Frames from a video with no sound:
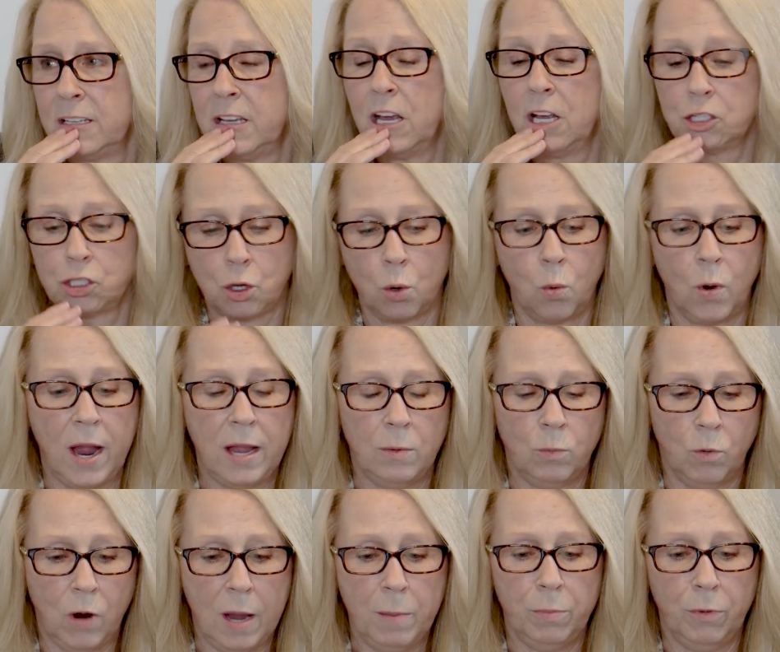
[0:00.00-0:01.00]
Yeah. So
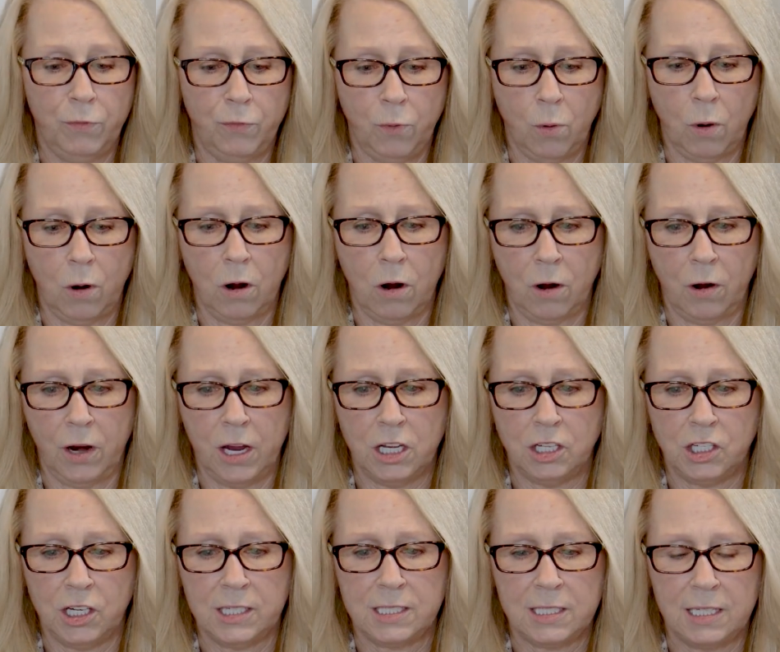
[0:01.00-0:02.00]
right before
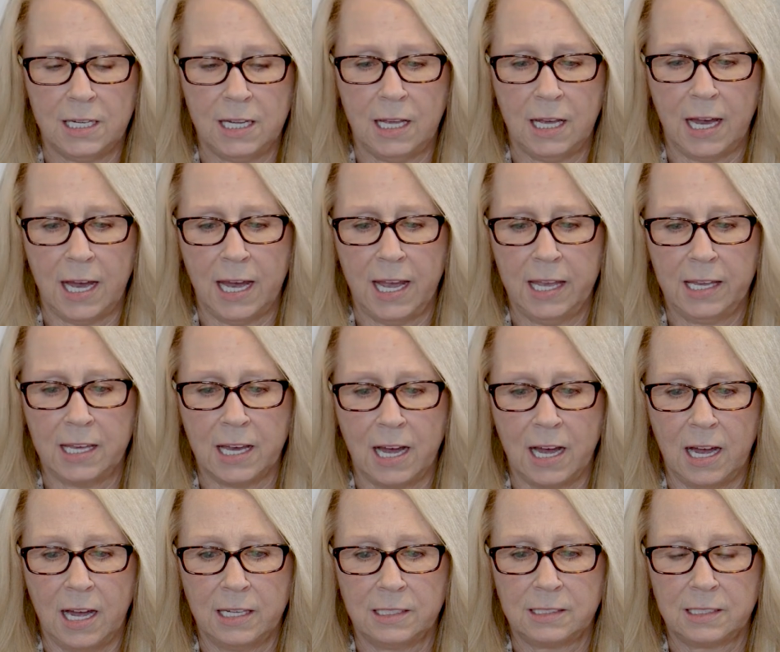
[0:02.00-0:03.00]
RAGT, I
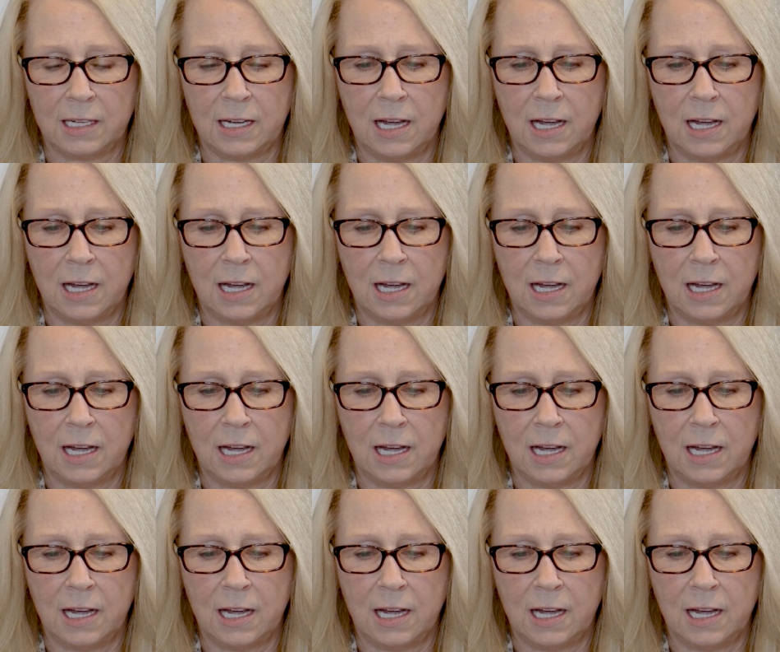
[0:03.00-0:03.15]
got